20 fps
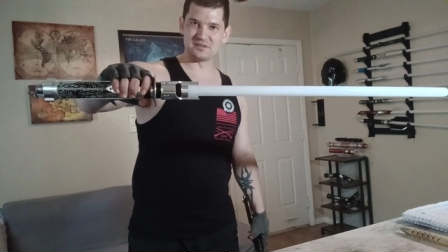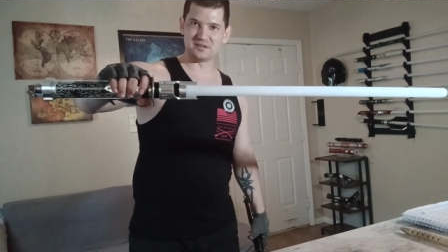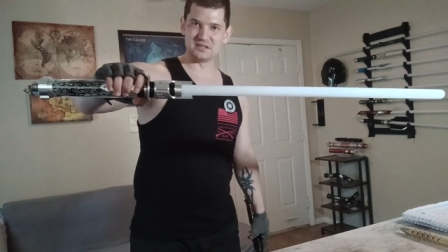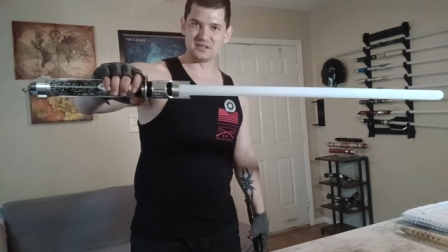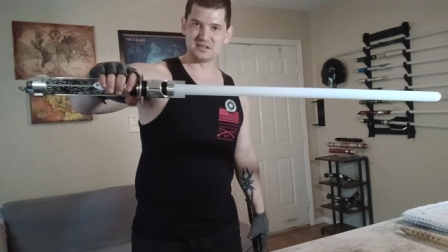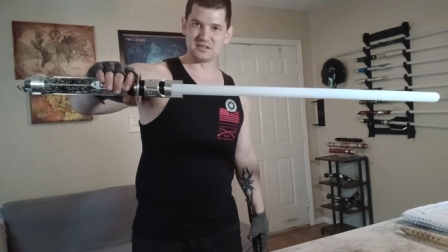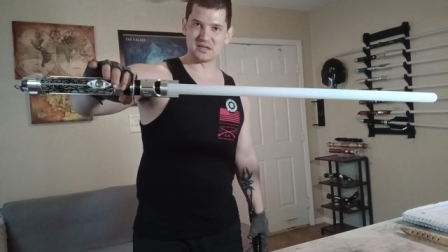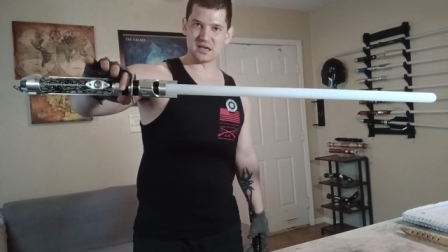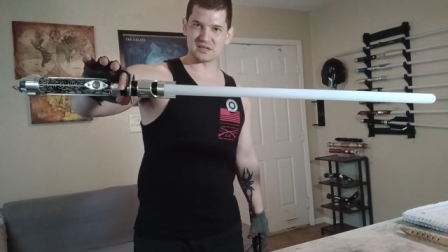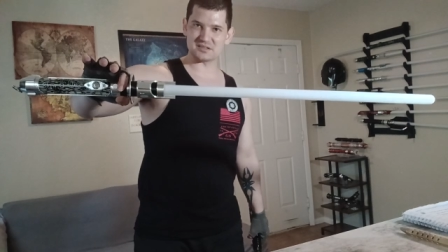
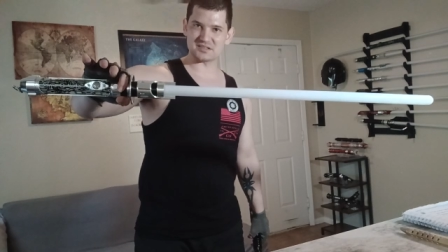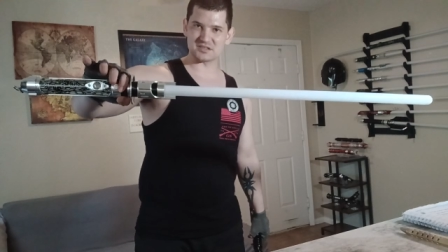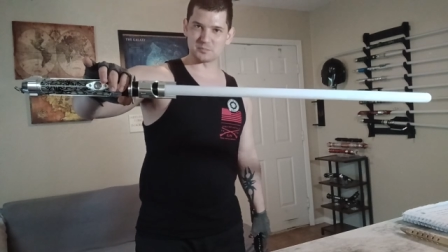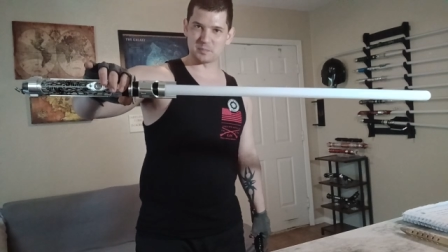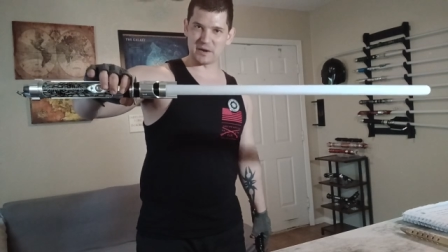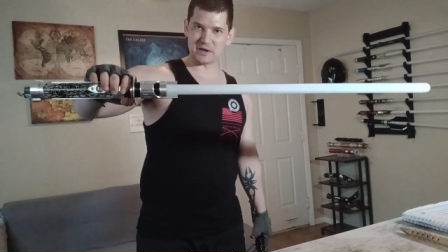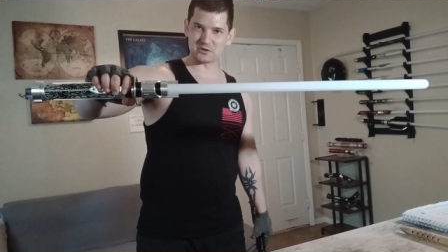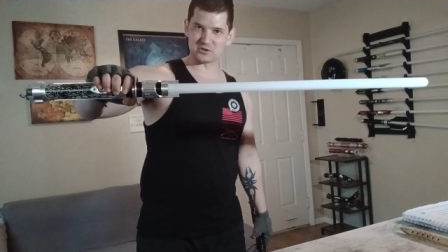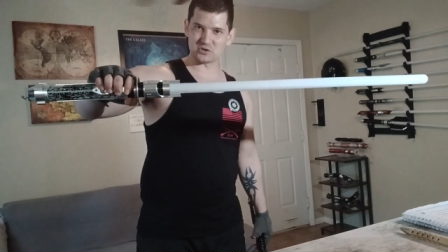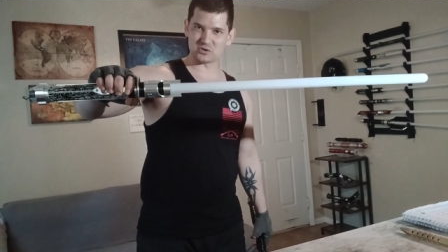the
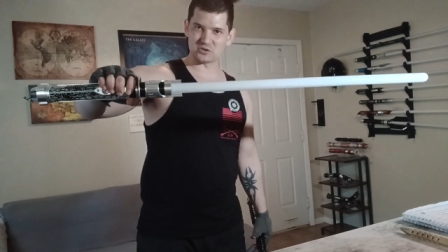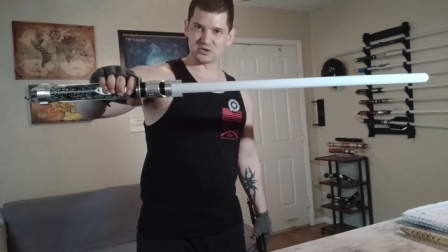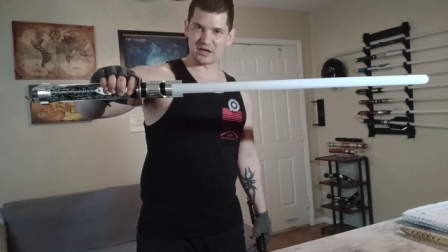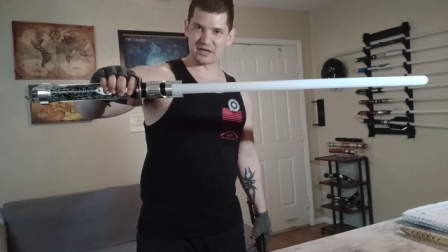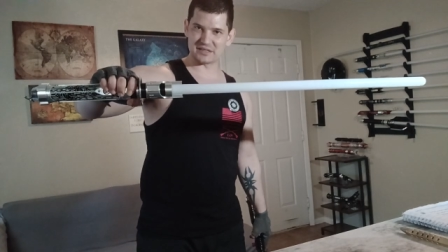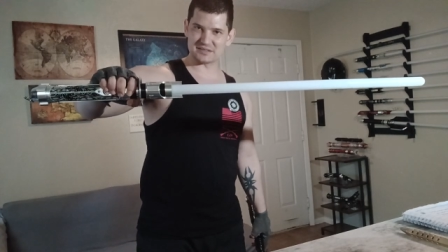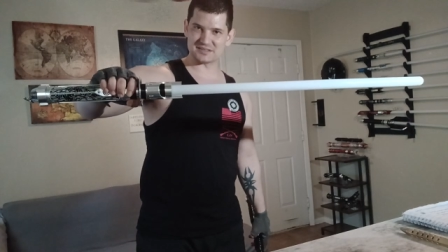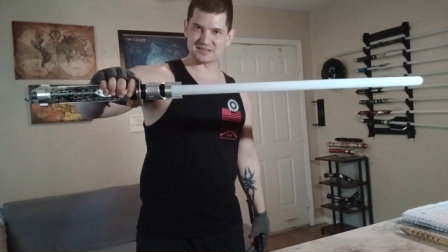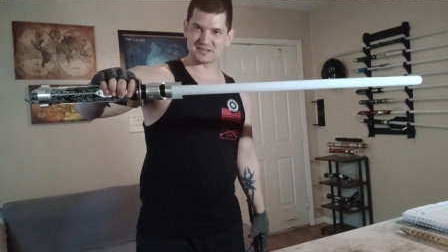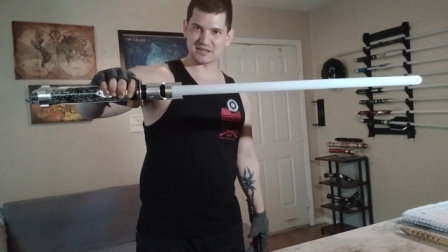Spectre
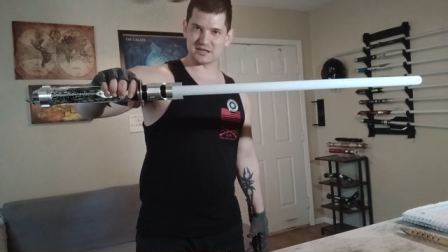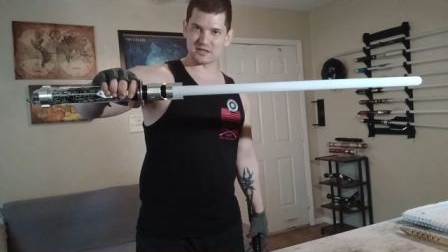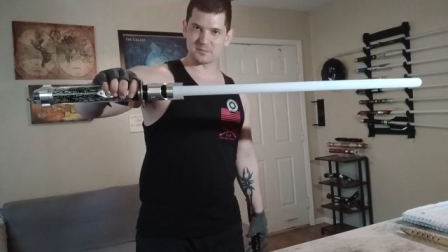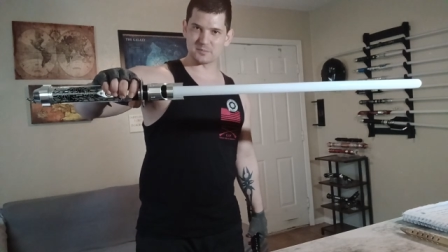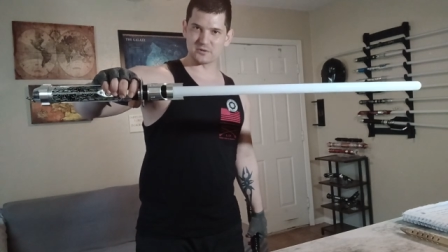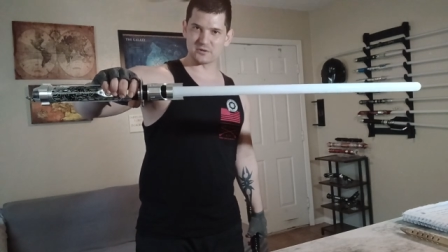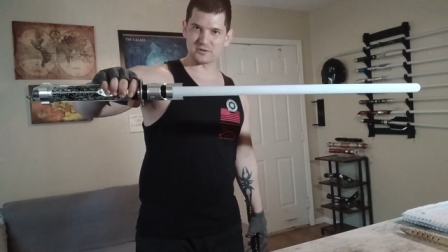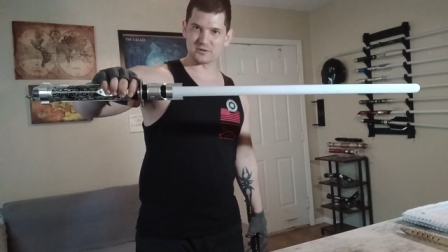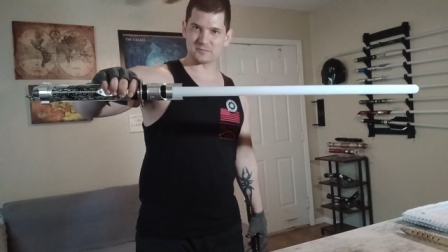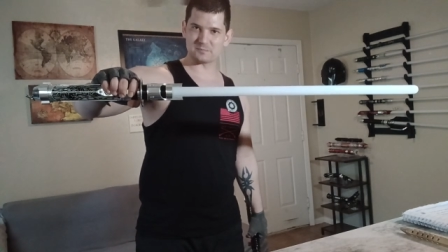
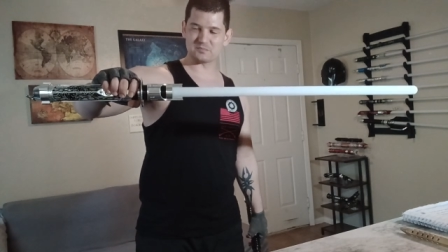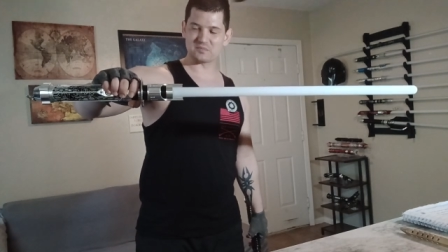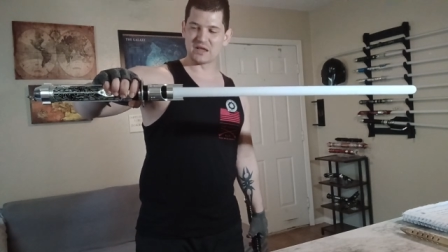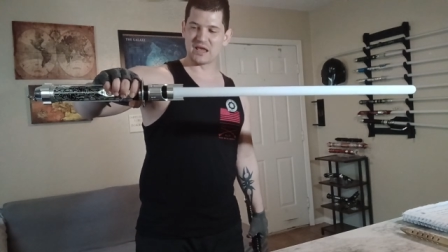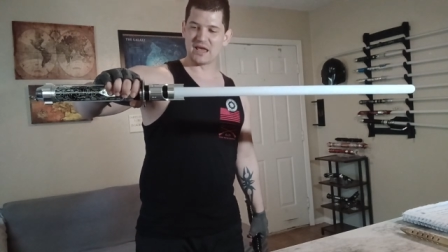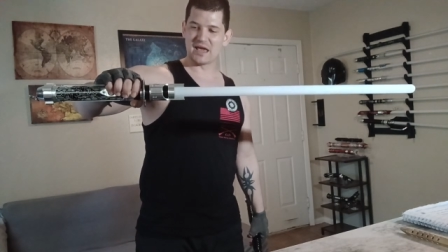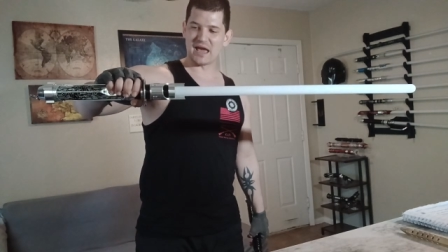lightsaber